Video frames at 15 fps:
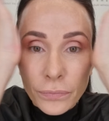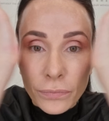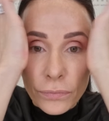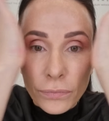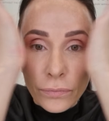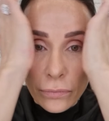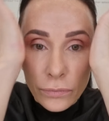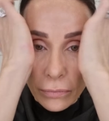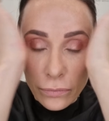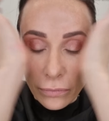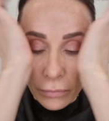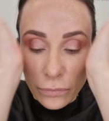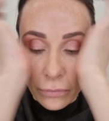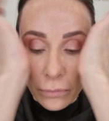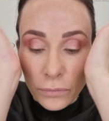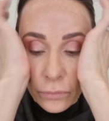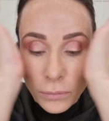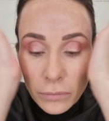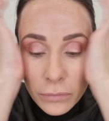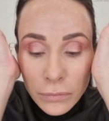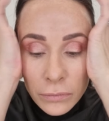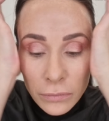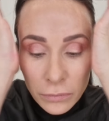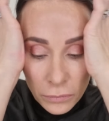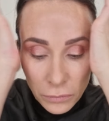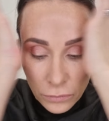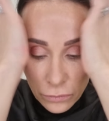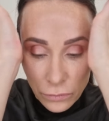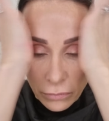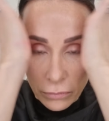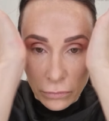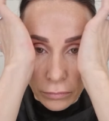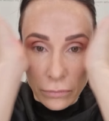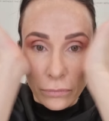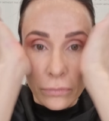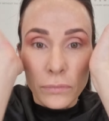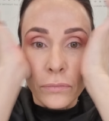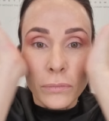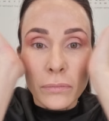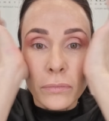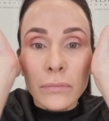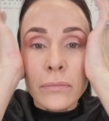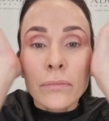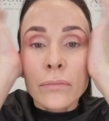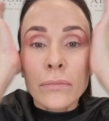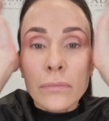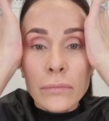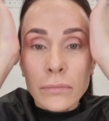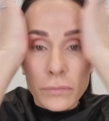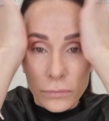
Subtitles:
[no speech]